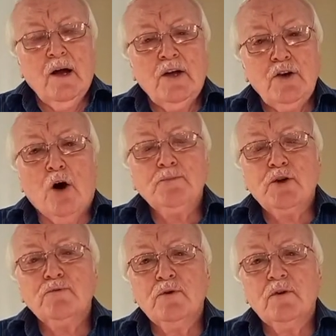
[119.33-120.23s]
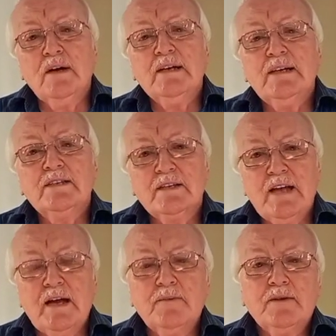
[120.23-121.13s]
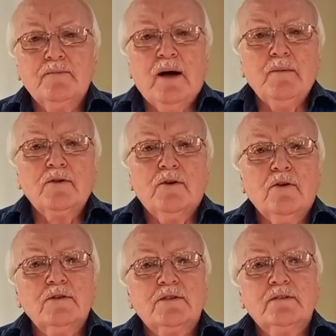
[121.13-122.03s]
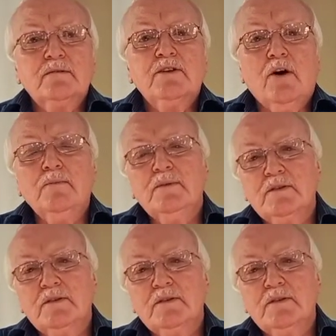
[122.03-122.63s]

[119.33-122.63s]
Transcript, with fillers: Yom Teruah is the name that the Bible calls it, and Yom is